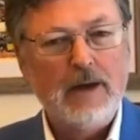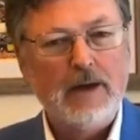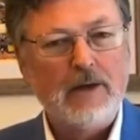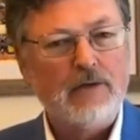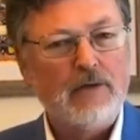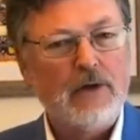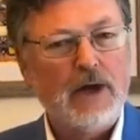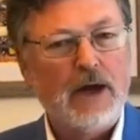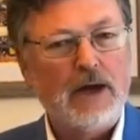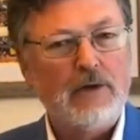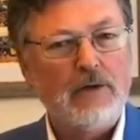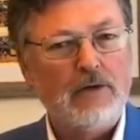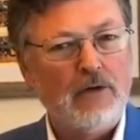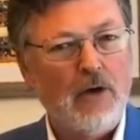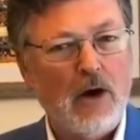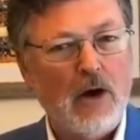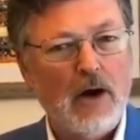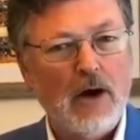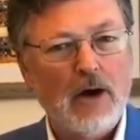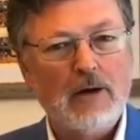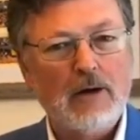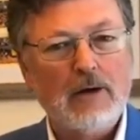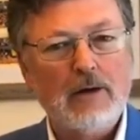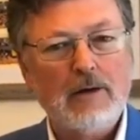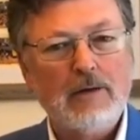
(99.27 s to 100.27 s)
It's not
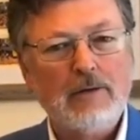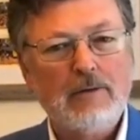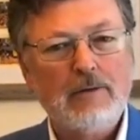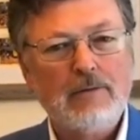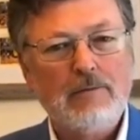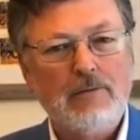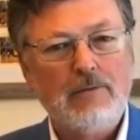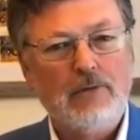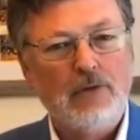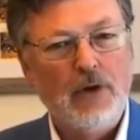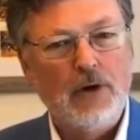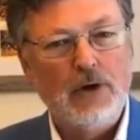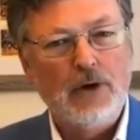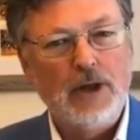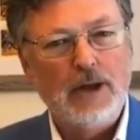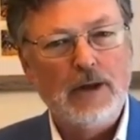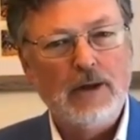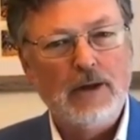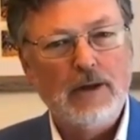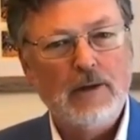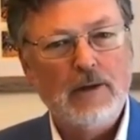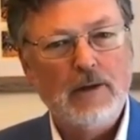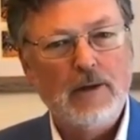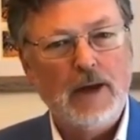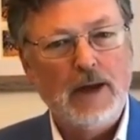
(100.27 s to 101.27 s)
dark,
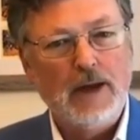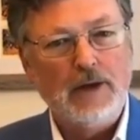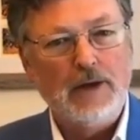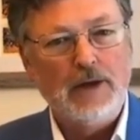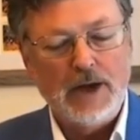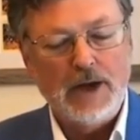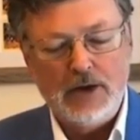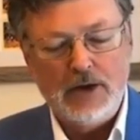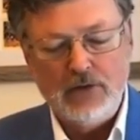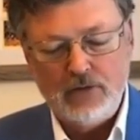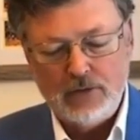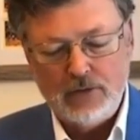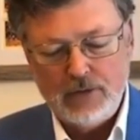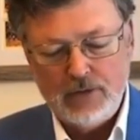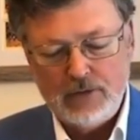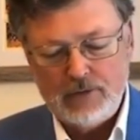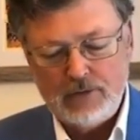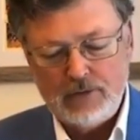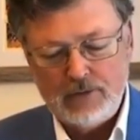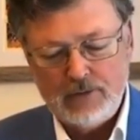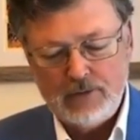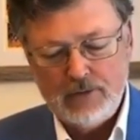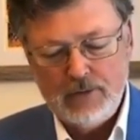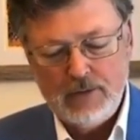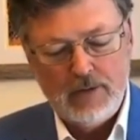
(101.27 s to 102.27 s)
dirty, and
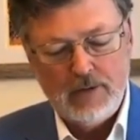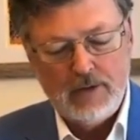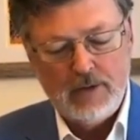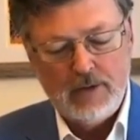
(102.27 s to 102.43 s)
dangerous.